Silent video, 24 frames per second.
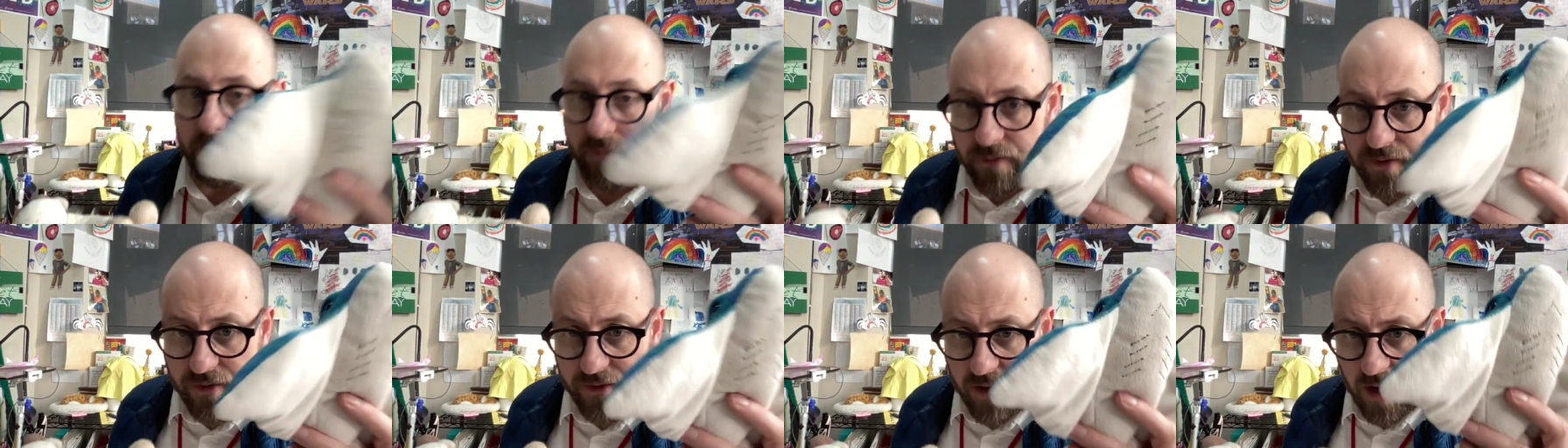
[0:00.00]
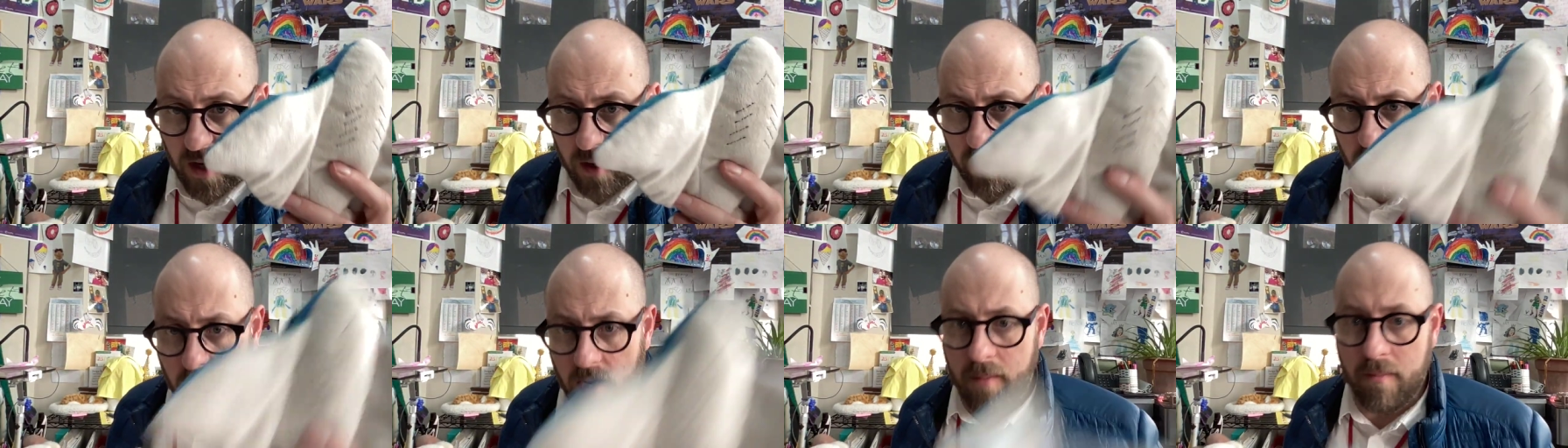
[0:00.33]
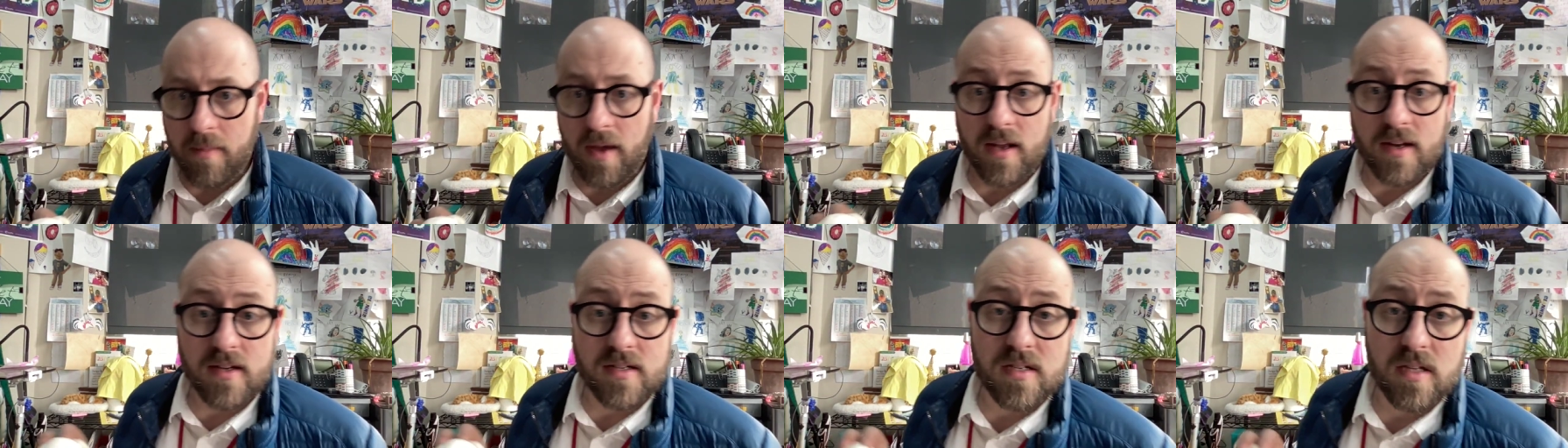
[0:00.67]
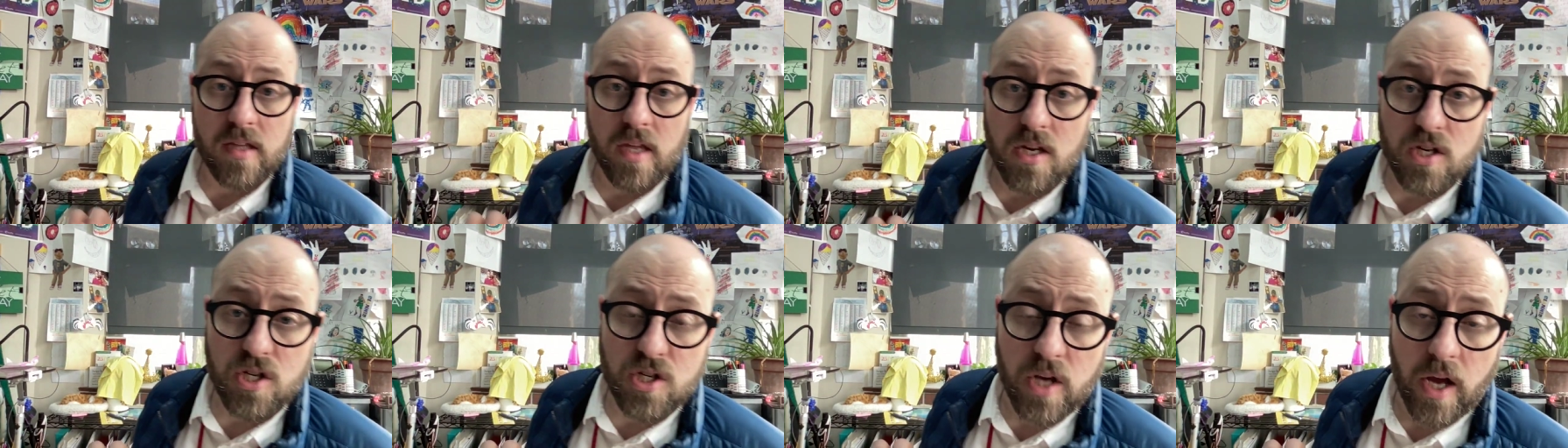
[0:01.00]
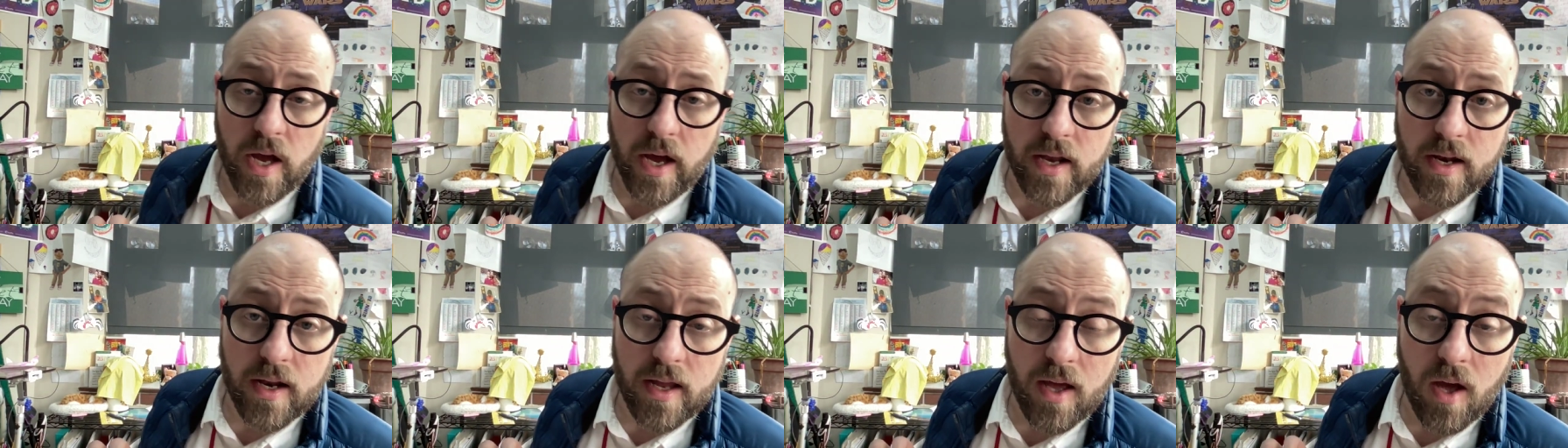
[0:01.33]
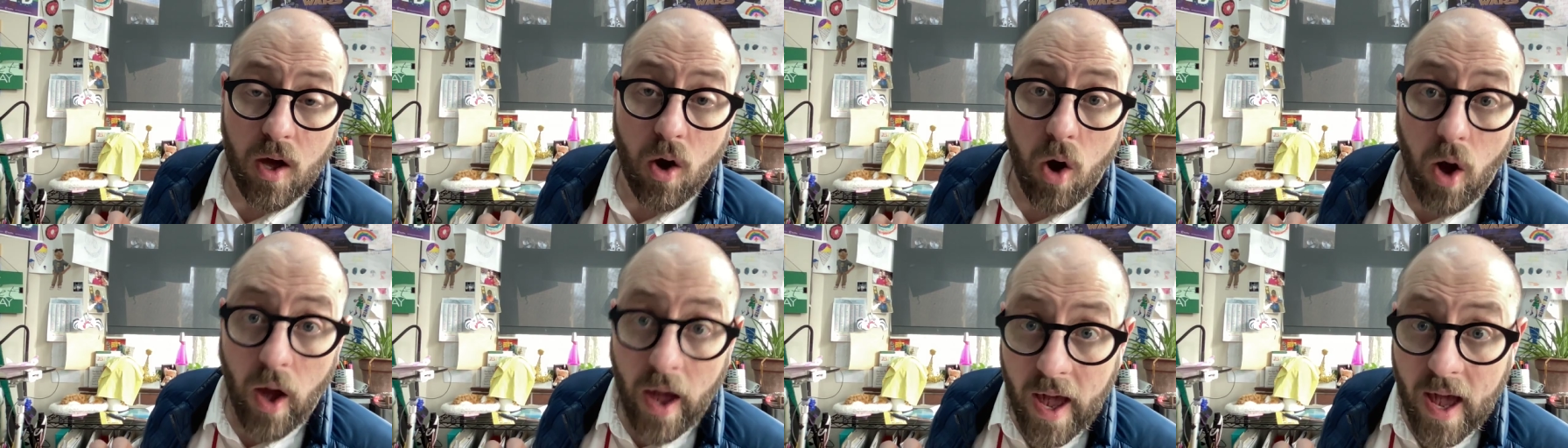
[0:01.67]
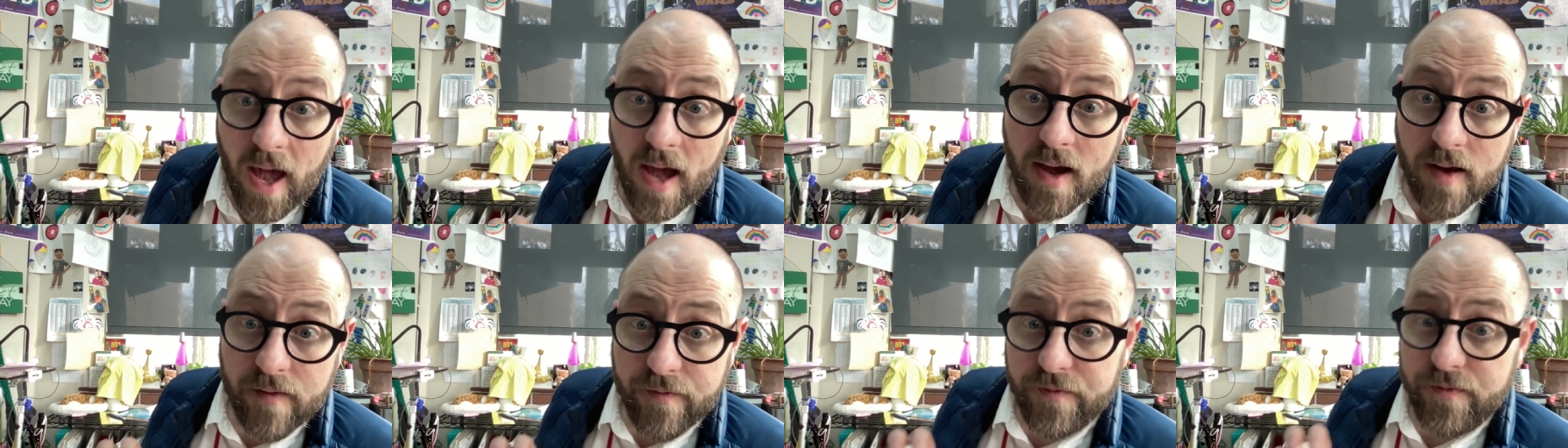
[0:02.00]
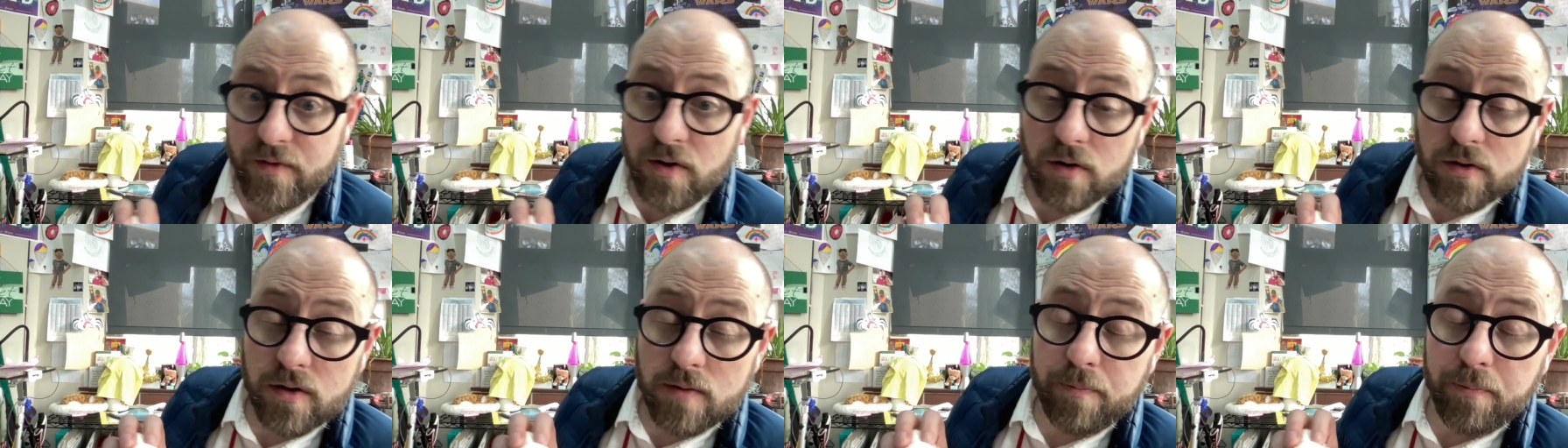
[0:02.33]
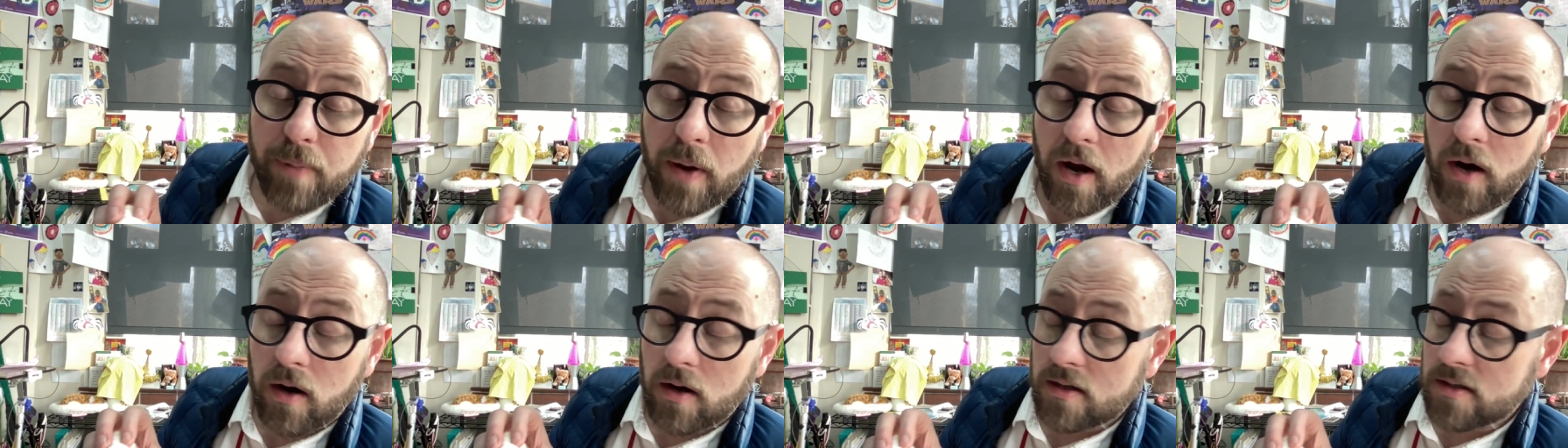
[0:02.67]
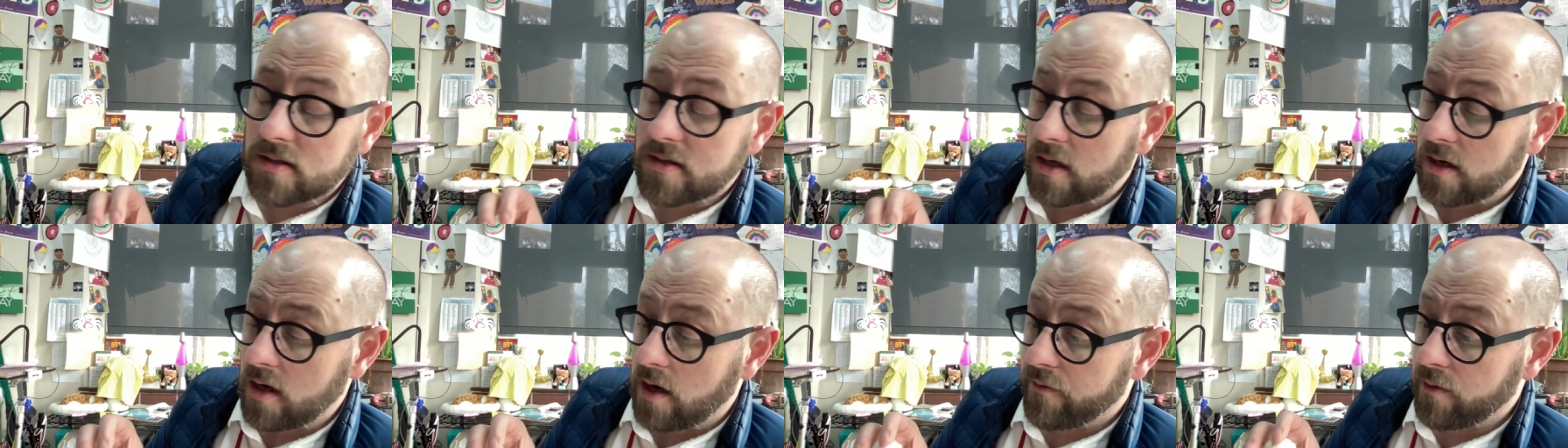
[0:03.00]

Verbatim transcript: Stingray made a slingshot after the parents and